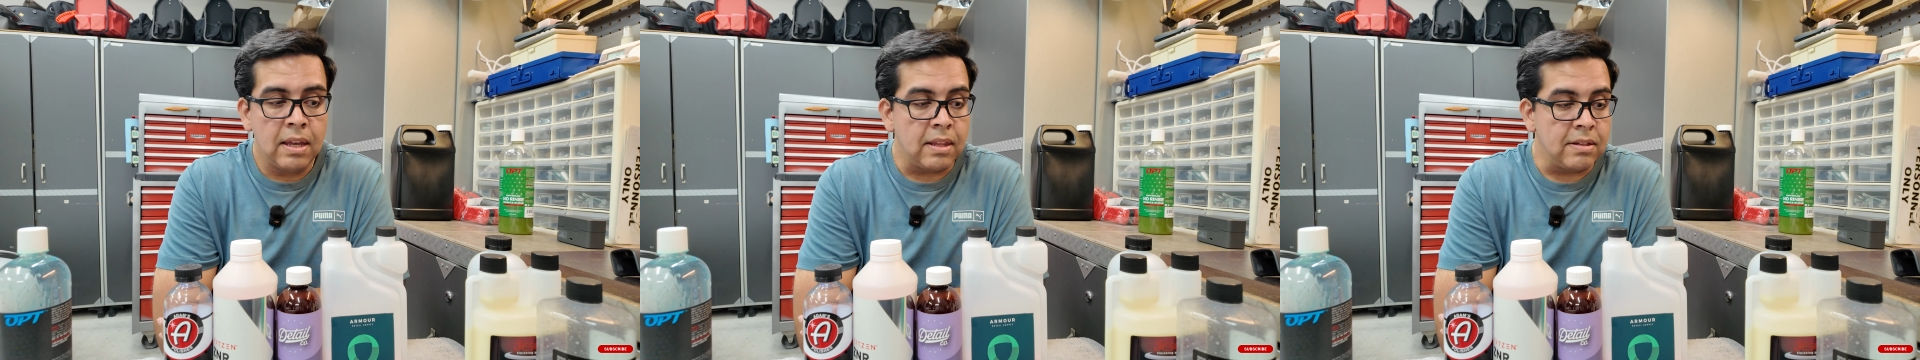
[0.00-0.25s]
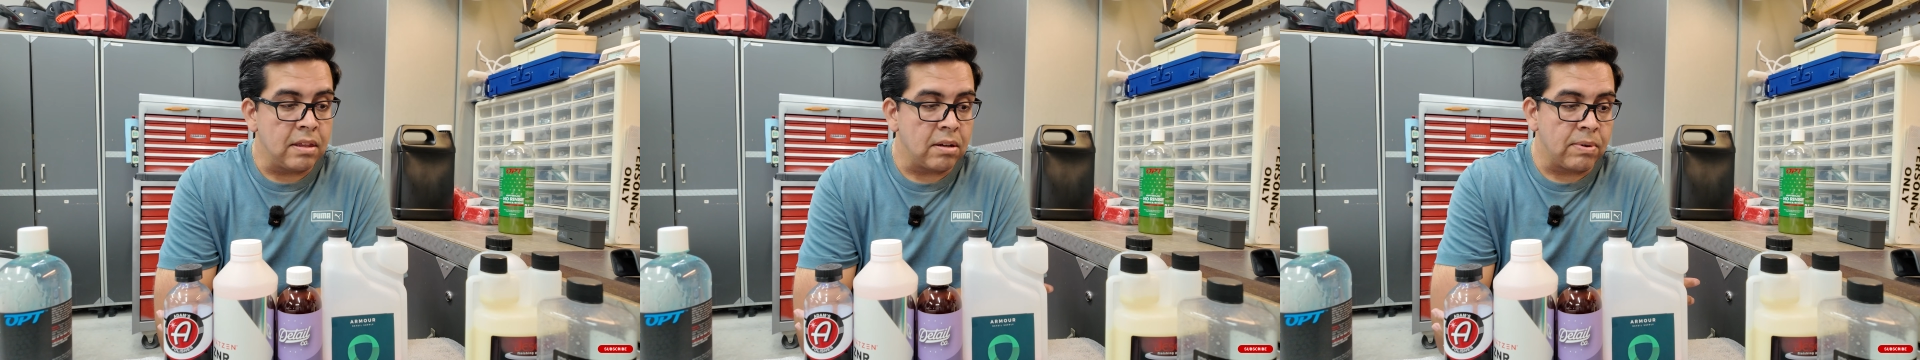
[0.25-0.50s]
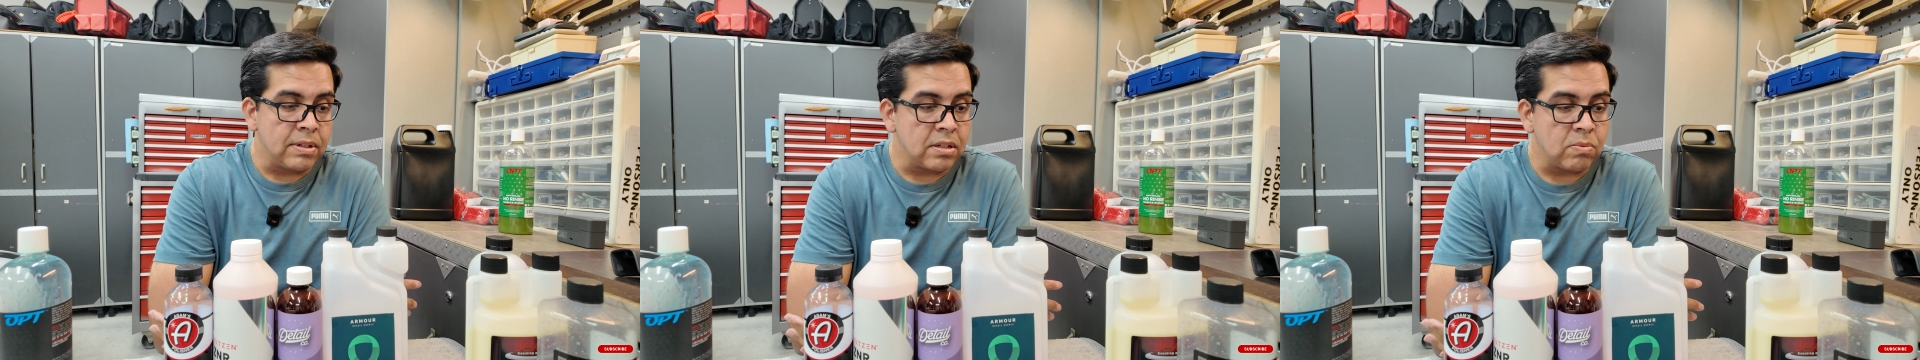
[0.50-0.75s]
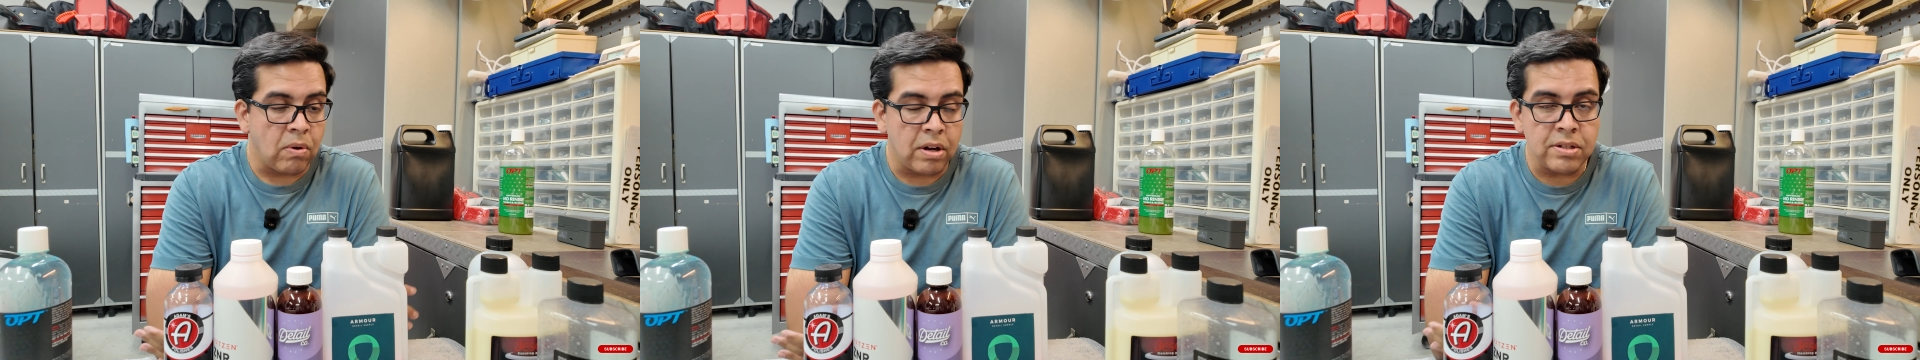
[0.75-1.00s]
These are the
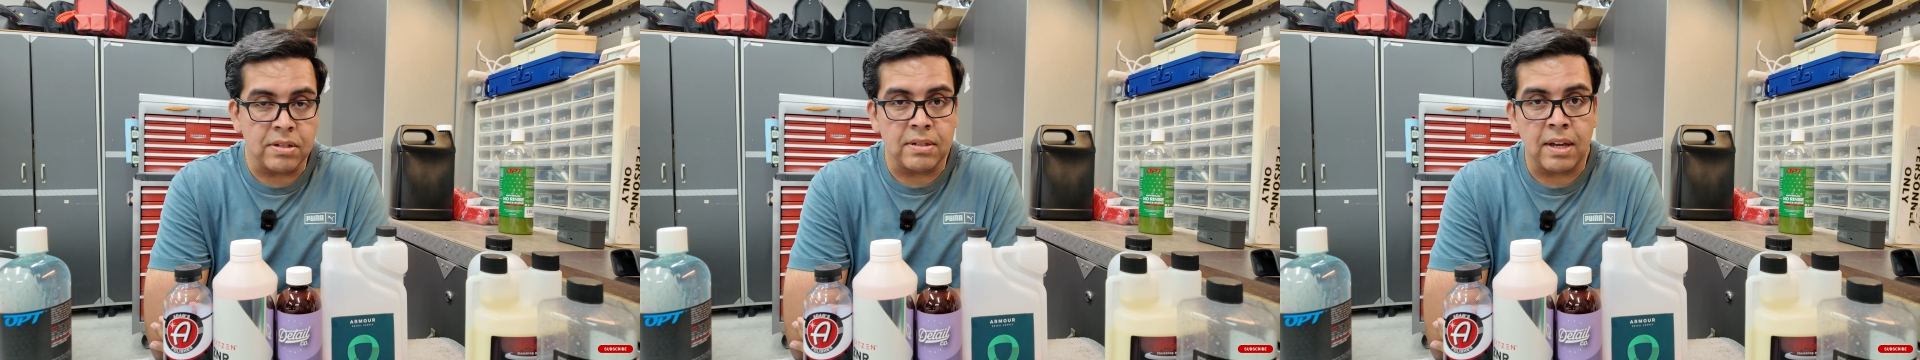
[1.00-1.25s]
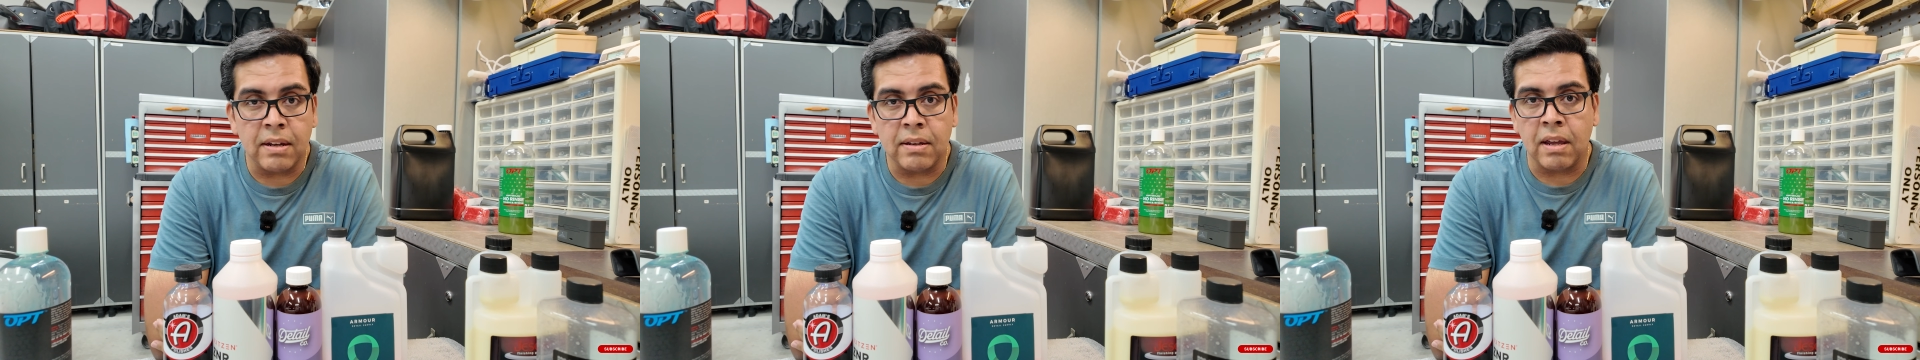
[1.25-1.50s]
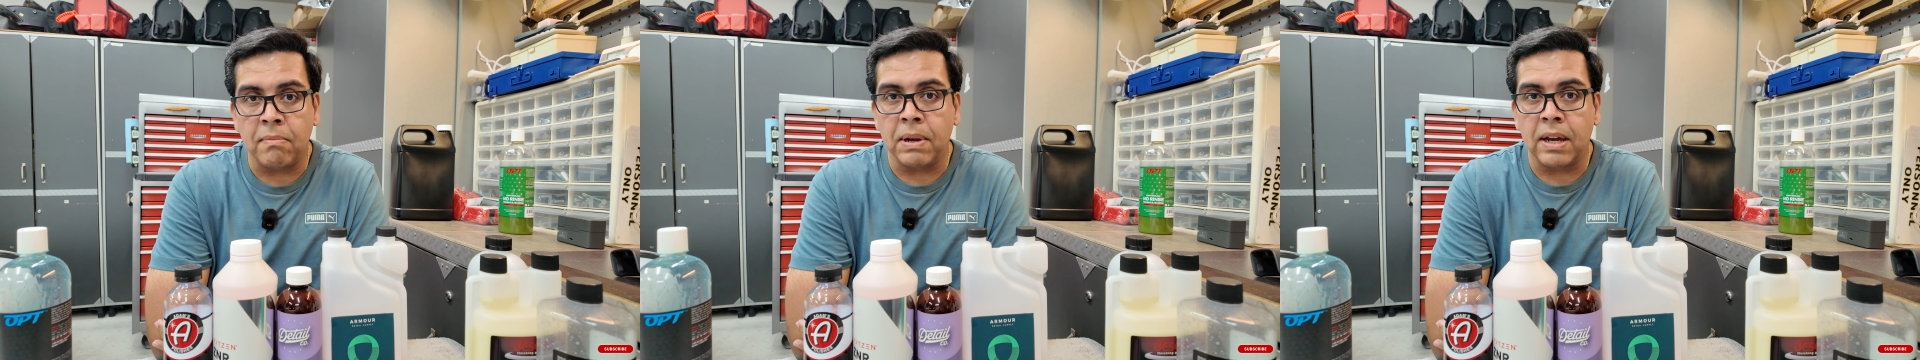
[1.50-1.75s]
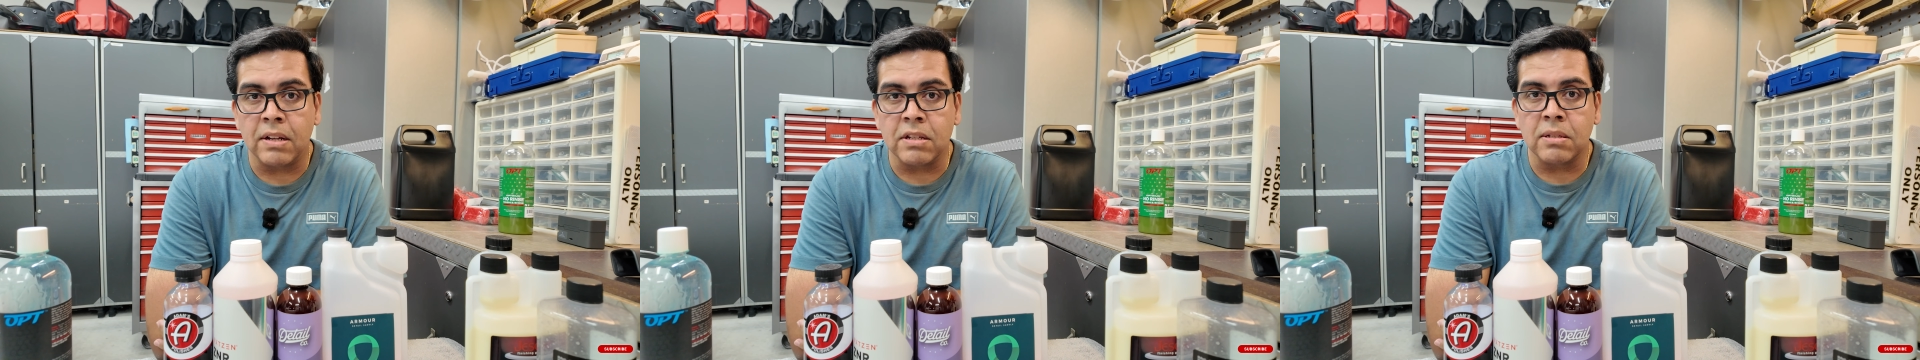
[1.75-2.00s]
rinseless washes that I've
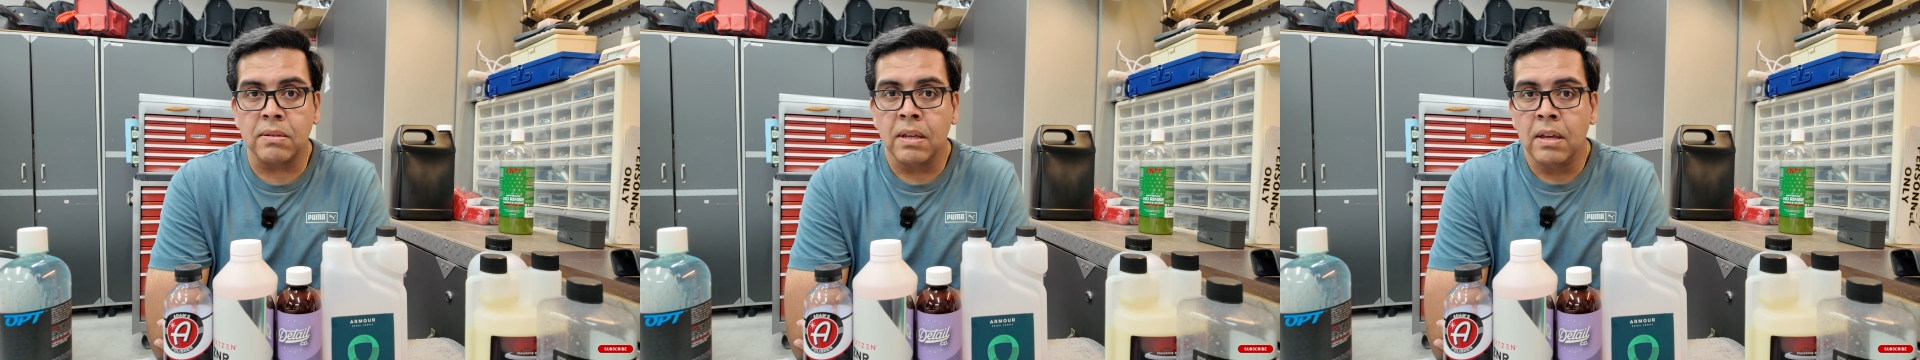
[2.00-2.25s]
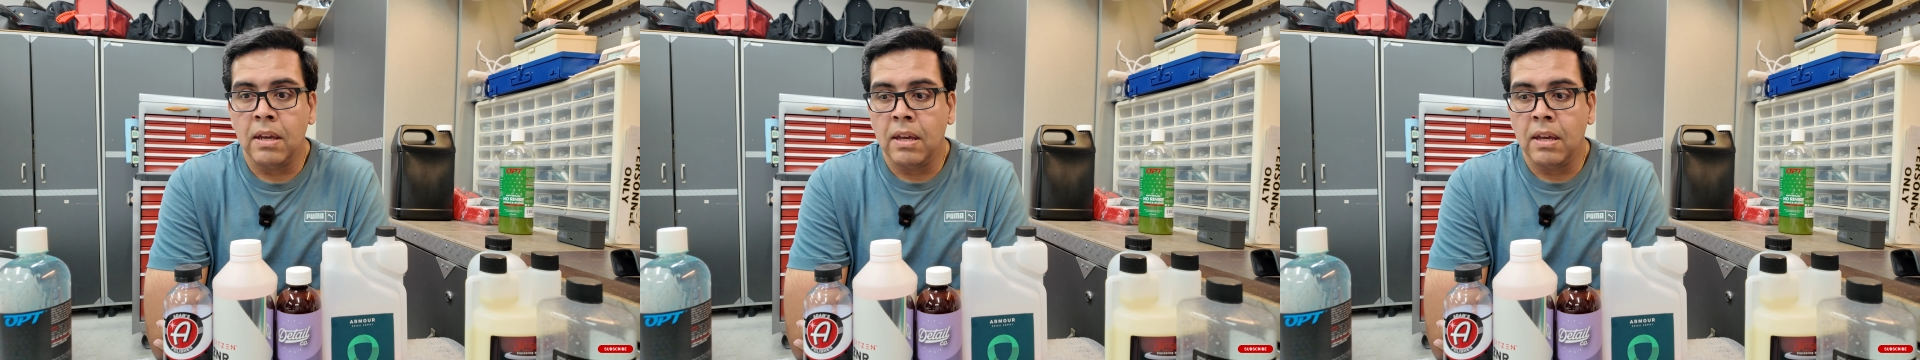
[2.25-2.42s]
been kind of just